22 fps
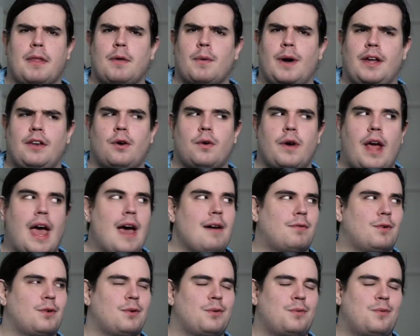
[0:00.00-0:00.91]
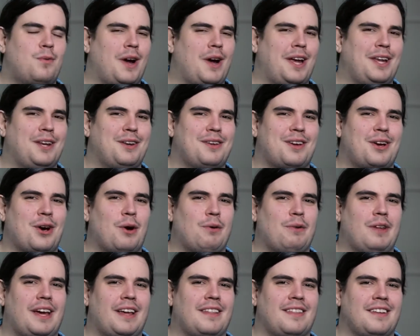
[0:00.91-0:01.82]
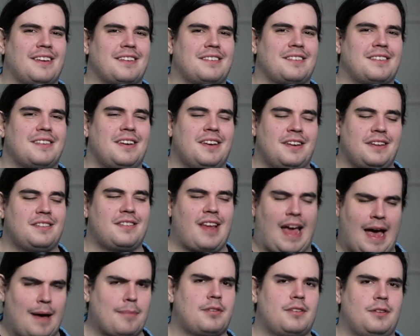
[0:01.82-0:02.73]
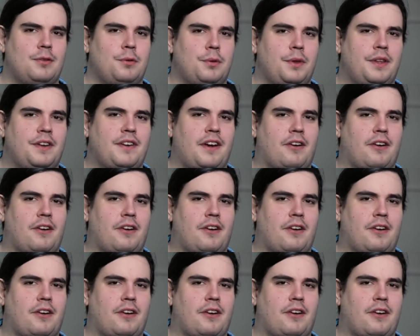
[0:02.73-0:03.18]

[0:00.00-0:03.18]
By the way, don't ever write code like this. It is absolutely